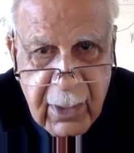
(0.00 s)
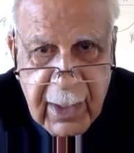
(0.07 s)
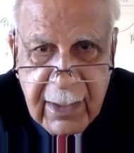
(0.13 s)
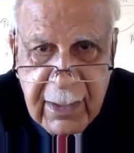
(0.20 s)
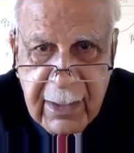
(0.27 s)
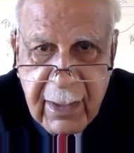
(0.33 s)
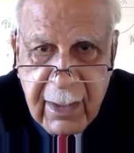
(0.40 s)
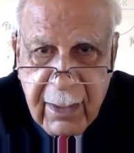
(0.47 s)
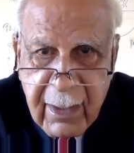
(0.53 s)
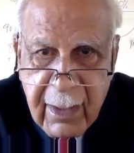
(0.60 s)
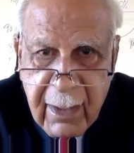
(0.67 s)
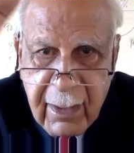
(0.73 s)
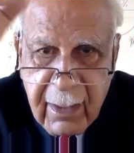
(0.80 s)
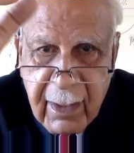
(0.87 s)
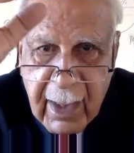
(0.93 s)
let's
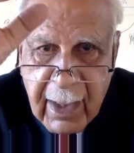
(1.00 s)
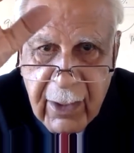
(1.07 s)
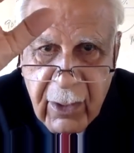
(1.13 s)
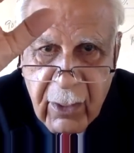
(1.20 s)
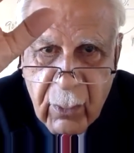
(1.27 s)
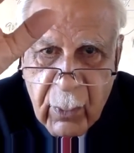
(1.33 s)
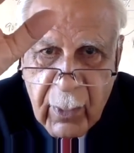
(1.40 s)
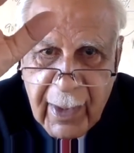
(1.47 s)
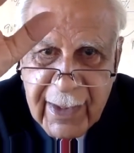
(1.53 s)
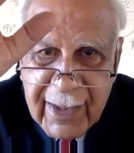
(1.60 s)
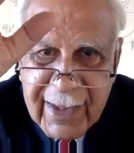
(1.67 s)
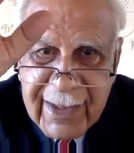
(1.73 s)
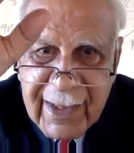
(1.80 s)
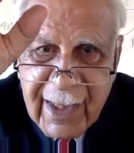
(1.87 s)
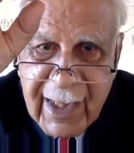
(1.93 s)
write down what is a